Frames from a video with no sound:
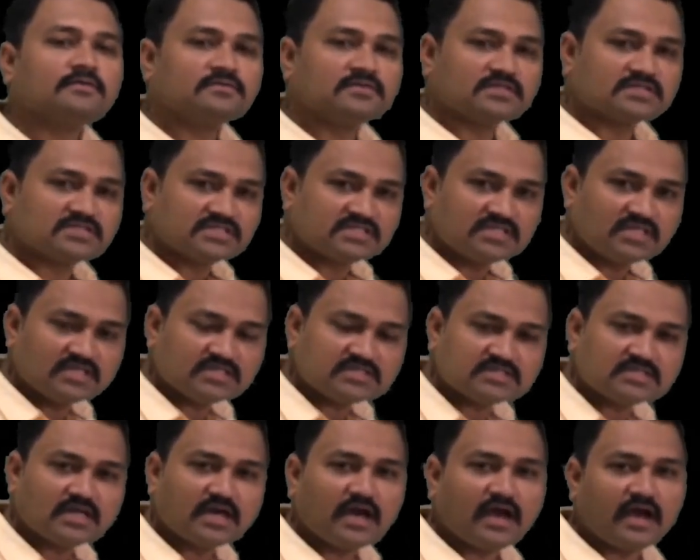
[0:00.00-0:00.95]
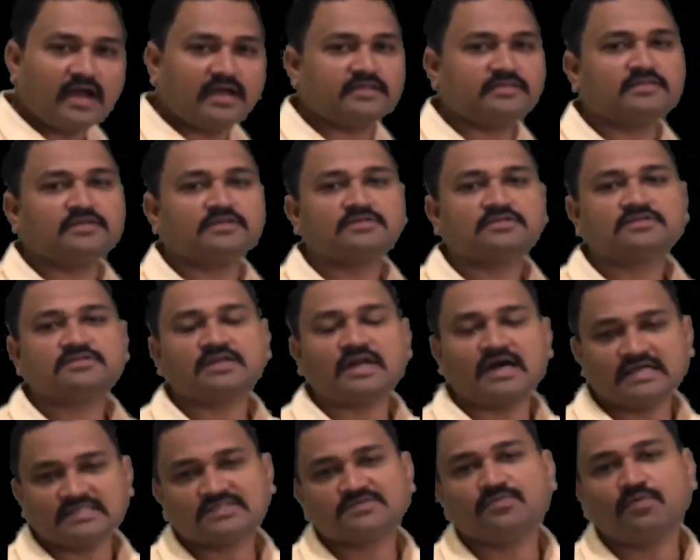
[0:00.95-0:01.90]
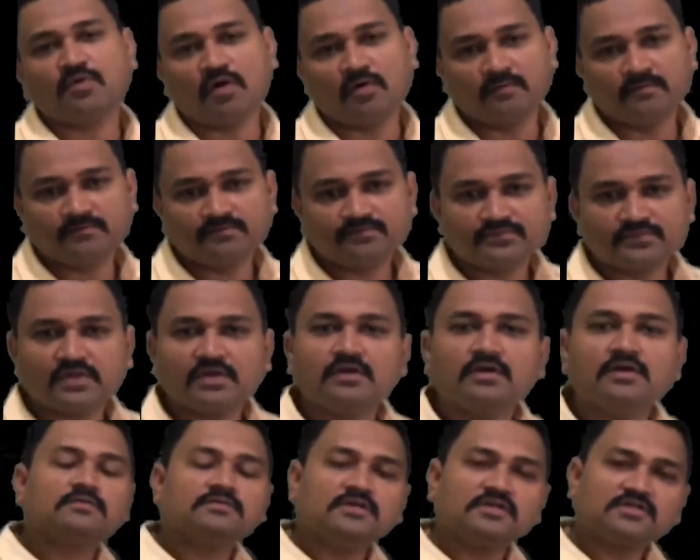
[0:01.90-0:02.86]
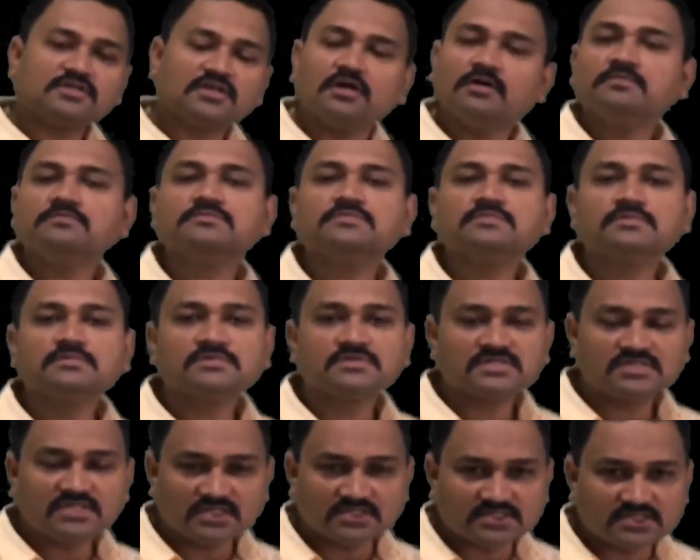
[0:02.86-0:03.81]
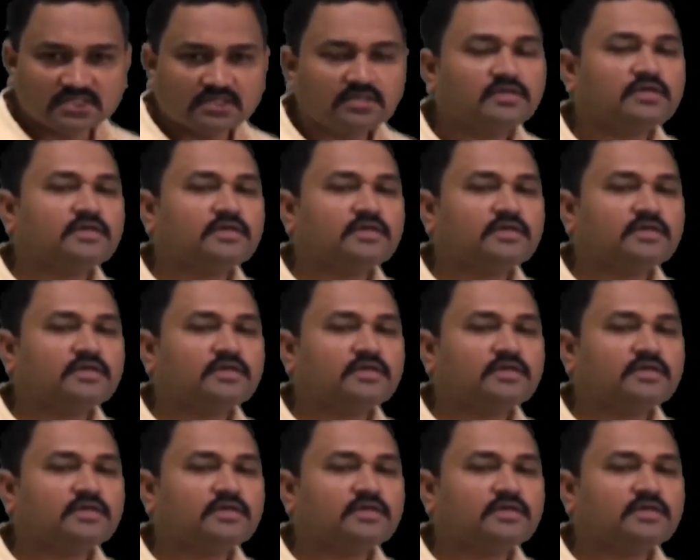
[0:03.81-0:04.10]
the cis and the trans form. The term cis